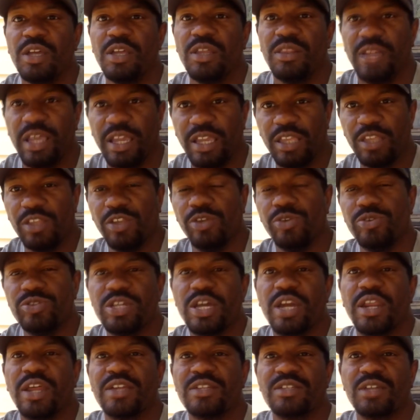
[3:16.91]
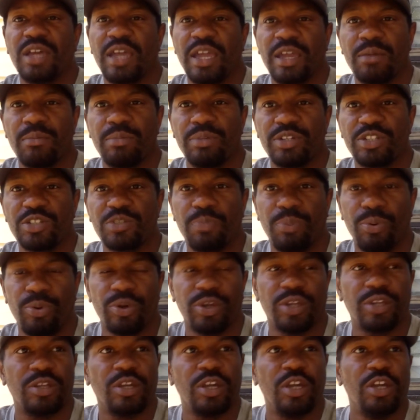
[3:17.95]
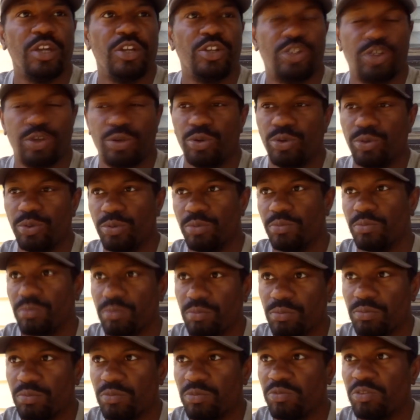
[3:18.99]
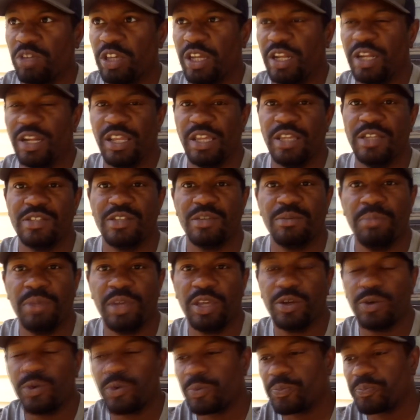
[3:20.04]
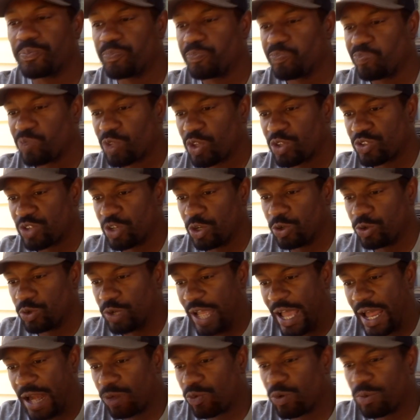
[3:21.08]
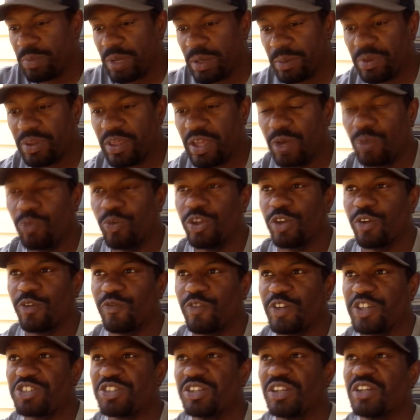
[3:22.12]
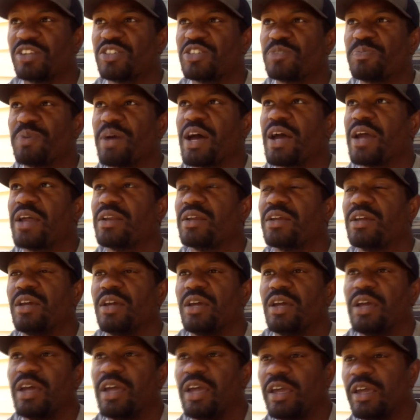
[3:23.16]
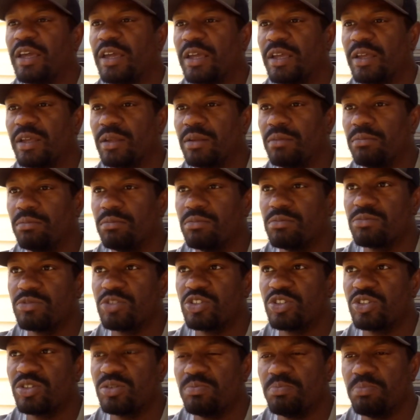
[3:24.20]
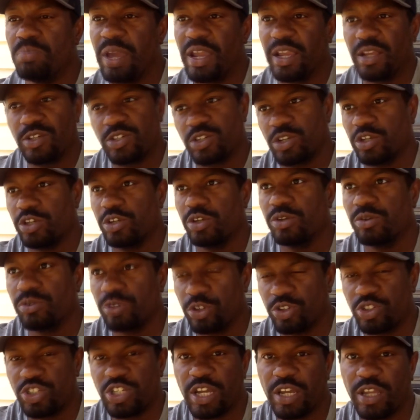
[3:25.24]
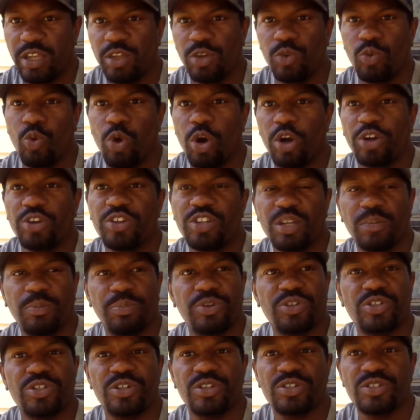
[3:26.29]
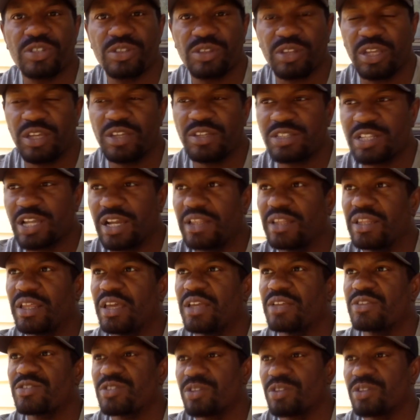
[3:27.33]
They can use that as an ambush point to get an easy meal. So kind of remember that when you're fishing in a spot, and make sure you're checking your water temperatures and things like that.